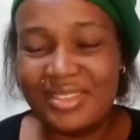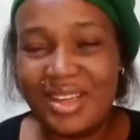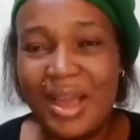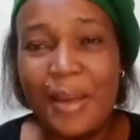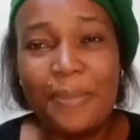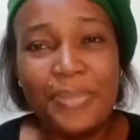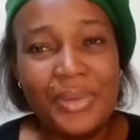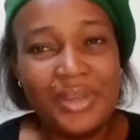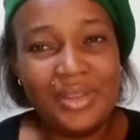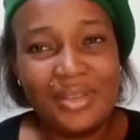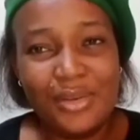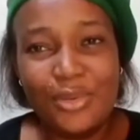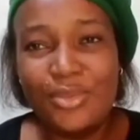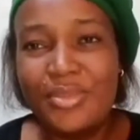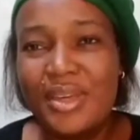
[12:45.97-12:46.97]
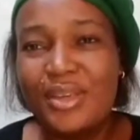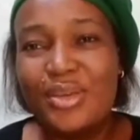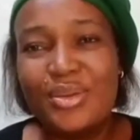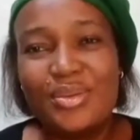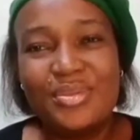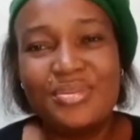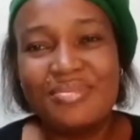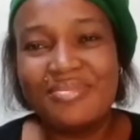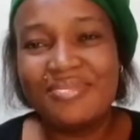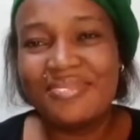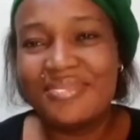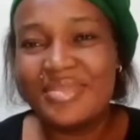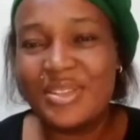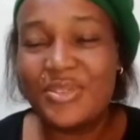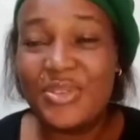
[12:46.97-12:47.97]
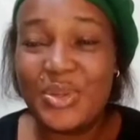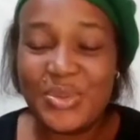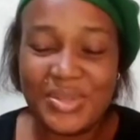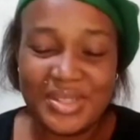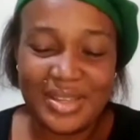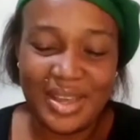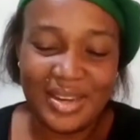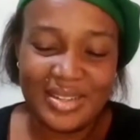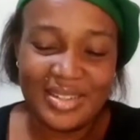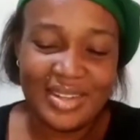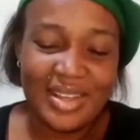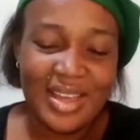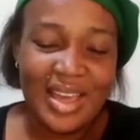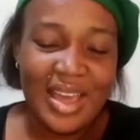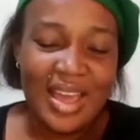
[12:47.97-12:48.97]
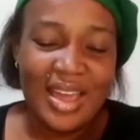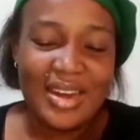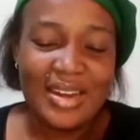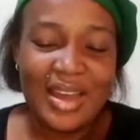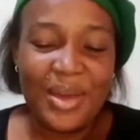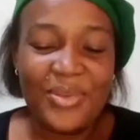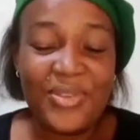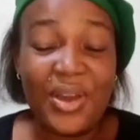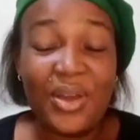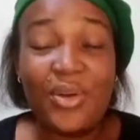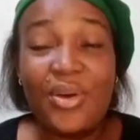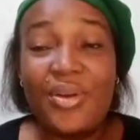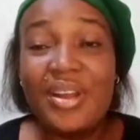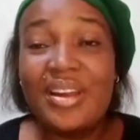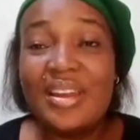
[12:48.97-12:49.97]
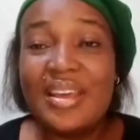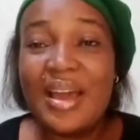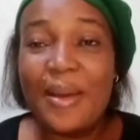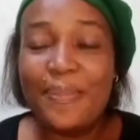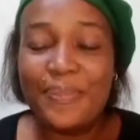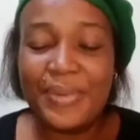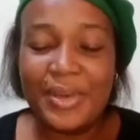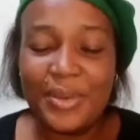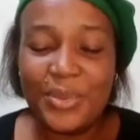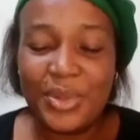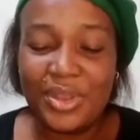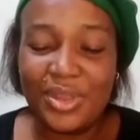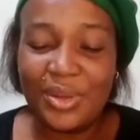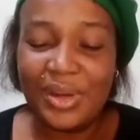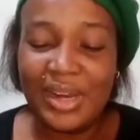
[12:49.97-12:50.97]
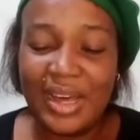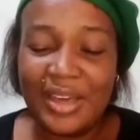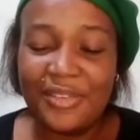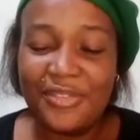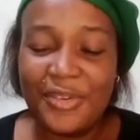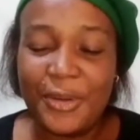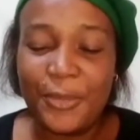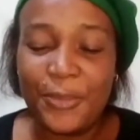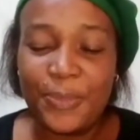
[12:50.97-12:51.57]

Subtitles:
happy. It could make you feel sad. Now, if you are currently happy with your life,